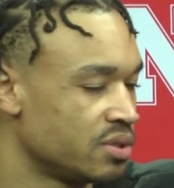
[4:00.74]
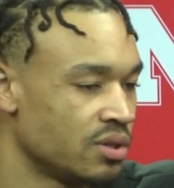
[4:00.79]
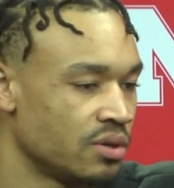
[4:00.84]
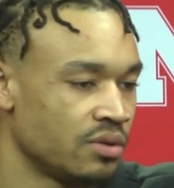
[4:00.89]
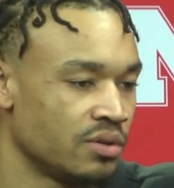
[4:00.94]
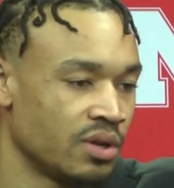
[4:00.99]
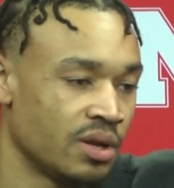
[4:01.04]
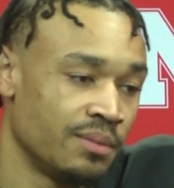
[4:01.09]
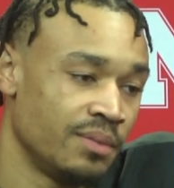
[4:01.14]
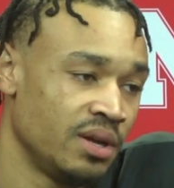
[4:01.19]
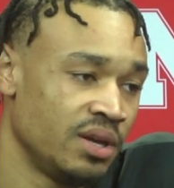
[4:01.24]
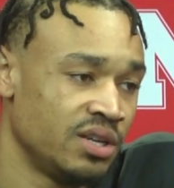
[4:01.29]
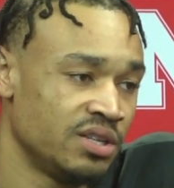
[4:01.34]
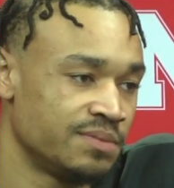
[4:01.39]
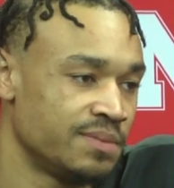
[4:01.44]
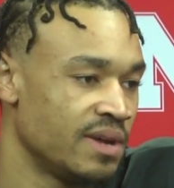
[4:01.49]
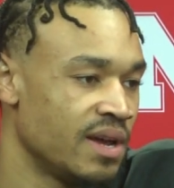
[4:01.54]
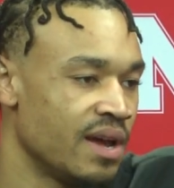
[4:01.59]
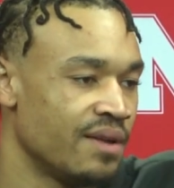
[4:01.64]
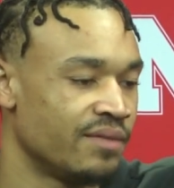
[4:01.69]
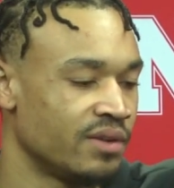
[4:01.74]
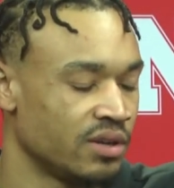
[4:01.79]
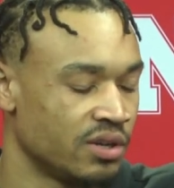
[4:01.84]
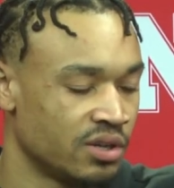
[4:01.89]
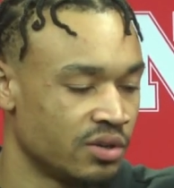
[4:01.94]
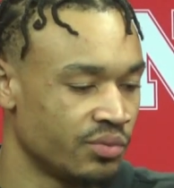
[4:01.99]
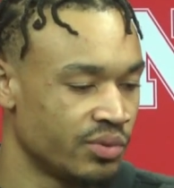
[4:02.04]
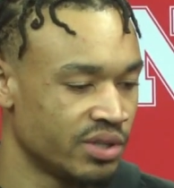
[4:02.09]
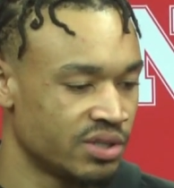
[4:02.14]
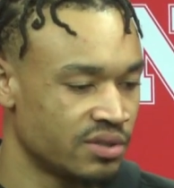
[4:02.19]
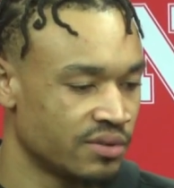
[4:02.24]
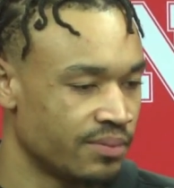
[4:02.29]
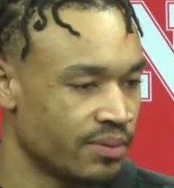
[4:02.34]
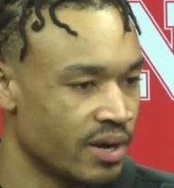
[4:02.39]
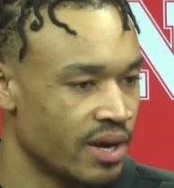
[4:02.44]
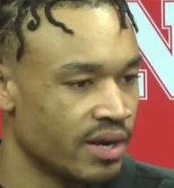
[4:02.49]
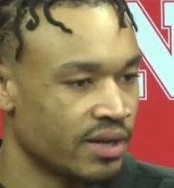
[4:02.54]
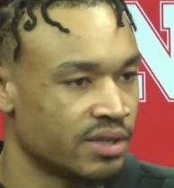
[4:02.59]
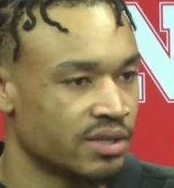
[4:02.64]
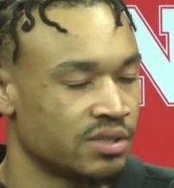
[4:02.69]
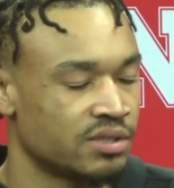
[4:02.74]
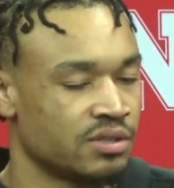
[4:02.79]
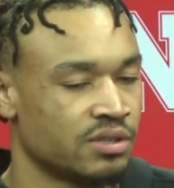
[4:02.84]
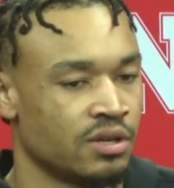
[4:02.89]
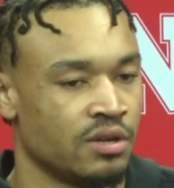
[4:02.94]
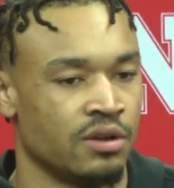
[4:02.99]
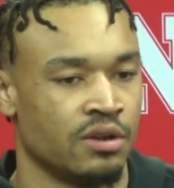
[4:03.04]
So I mean, he's been having good weeks of practice.